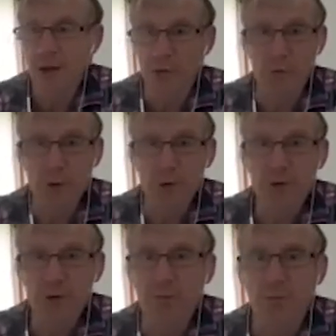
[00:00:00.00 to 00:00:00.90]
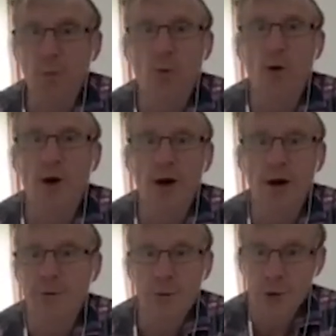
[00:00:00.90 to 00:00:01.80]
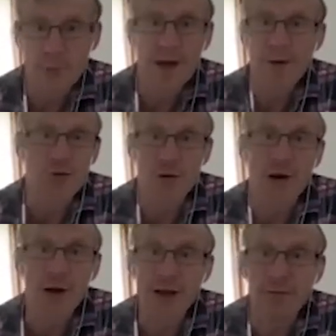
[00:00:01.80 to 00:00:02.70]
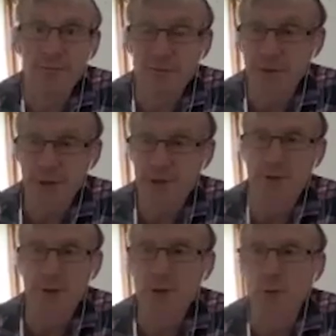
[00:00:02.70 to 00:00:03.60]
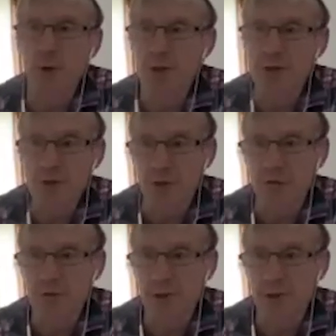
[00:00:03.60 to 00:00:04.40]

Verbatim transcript: routes, what about trying just once, sort of